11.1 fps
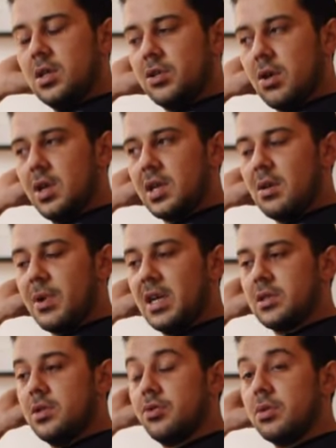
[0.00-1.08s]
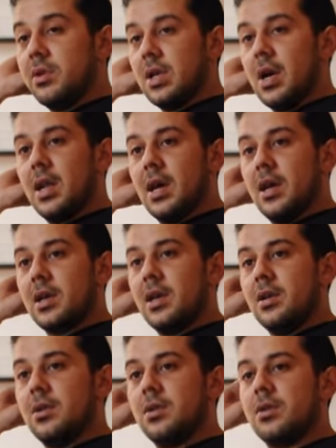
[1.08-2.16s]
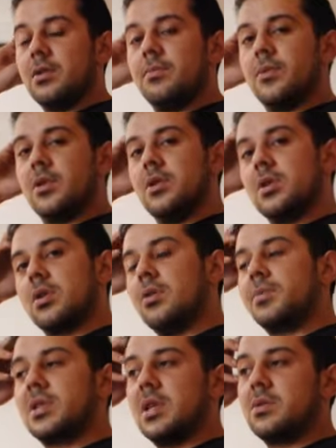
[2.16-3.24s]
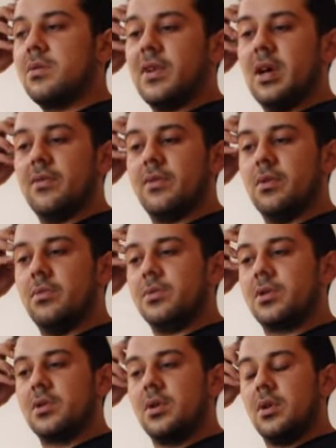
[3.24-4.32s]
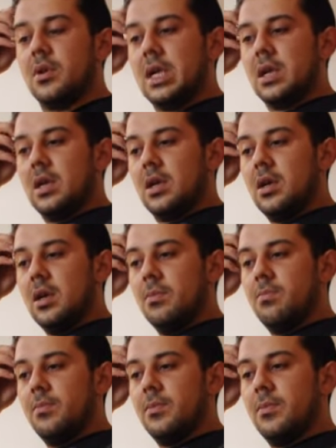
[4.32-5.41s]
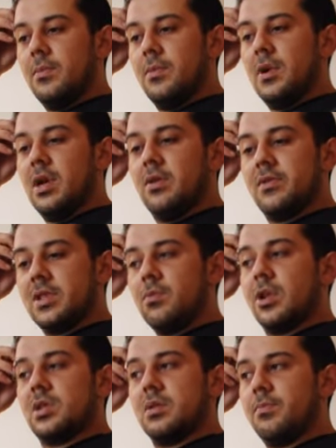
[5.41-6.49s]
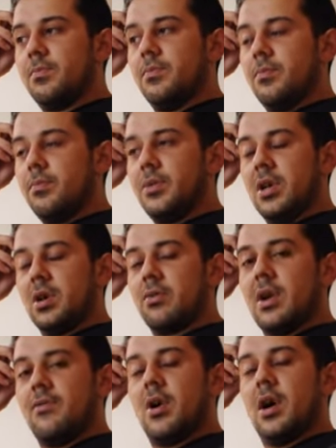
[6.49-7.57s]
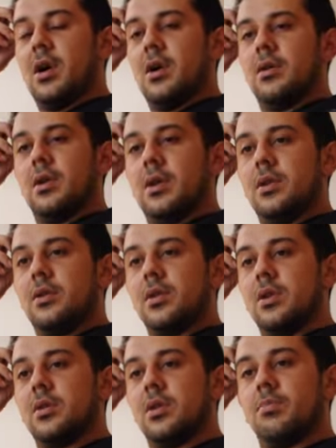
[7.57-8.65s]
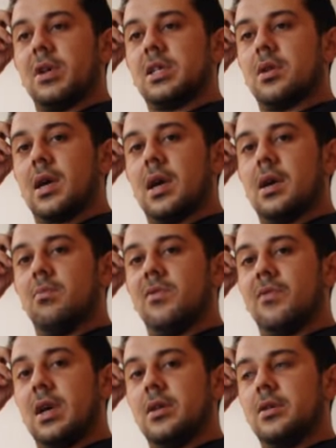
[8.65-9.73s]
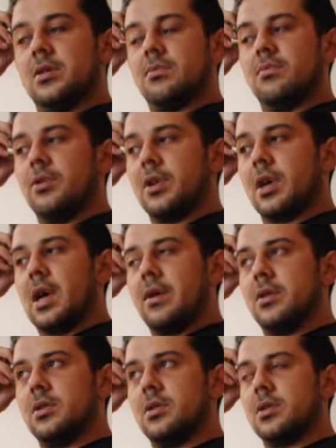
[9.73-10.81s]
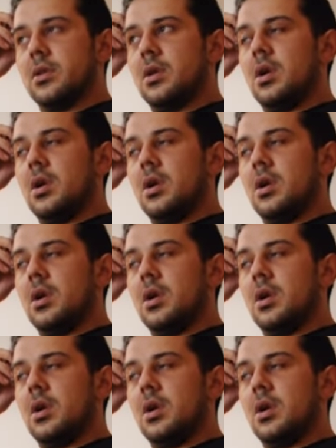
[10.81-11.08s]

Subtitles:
trying to get back to drawing like that again, because I got obsessed with letter forms, and obviously wanted to be a great writer and do the best I can with letters more than characters.